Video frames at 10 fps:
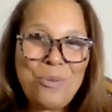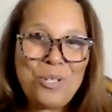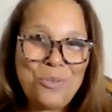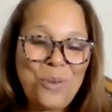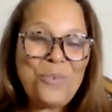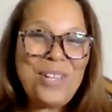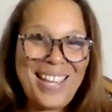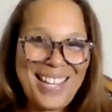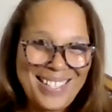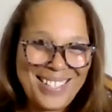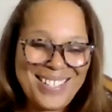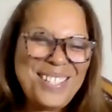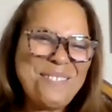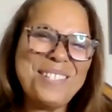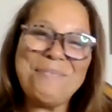a new location,
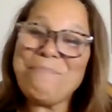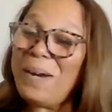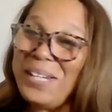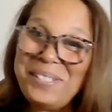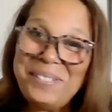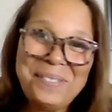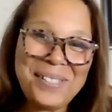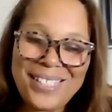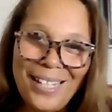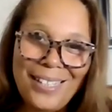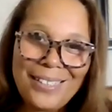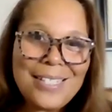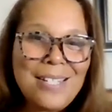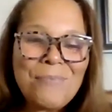to a brand new state.